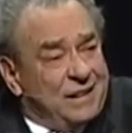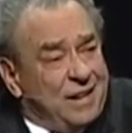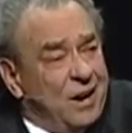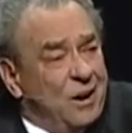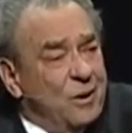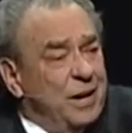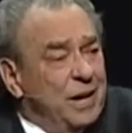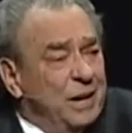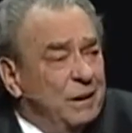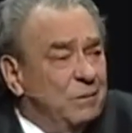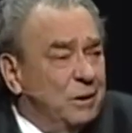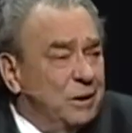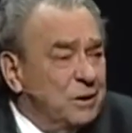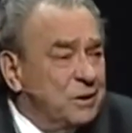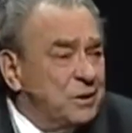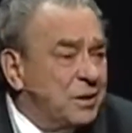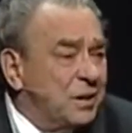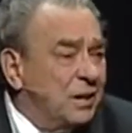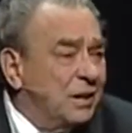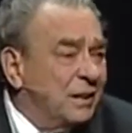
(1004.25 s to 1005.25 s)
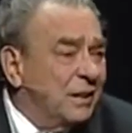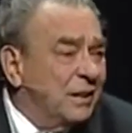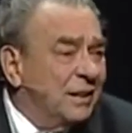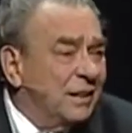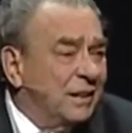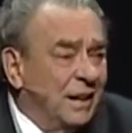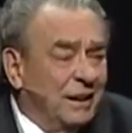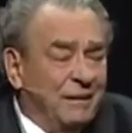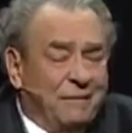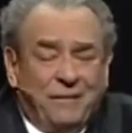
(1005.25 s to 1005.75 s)
though he was
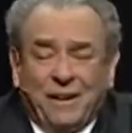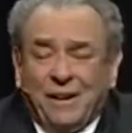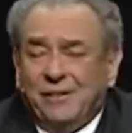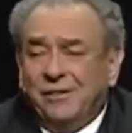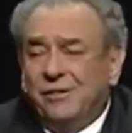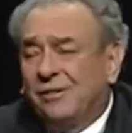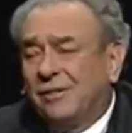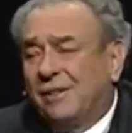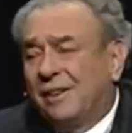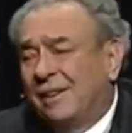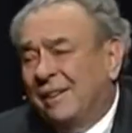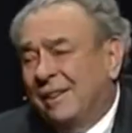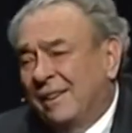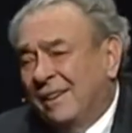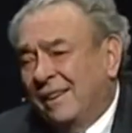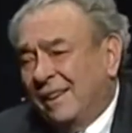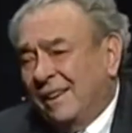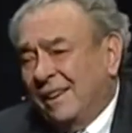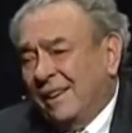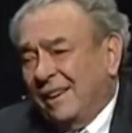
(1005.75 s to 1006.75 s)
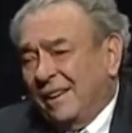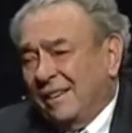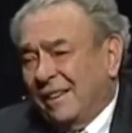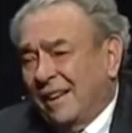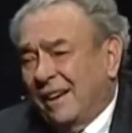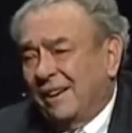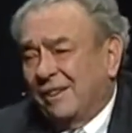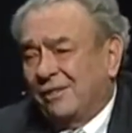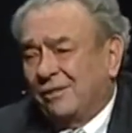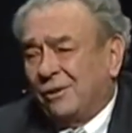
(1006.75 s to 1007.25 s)
convinced
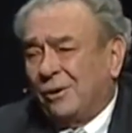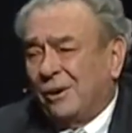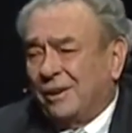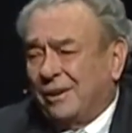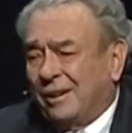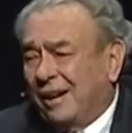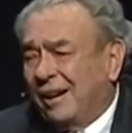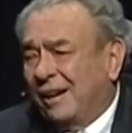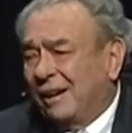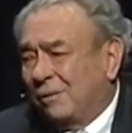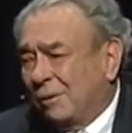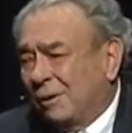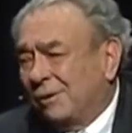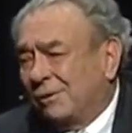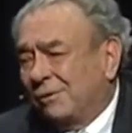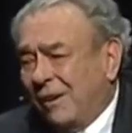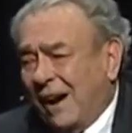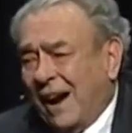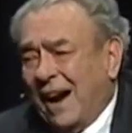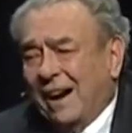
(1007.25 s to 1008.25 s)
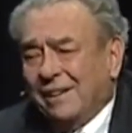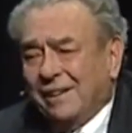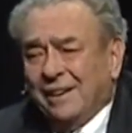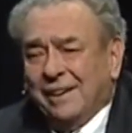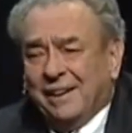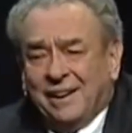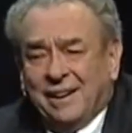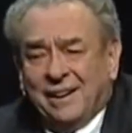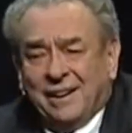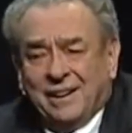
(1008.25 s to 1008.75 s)
that his critique was
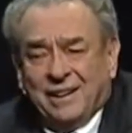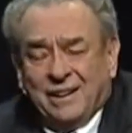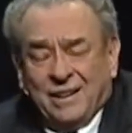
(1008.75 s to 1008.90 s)
valid,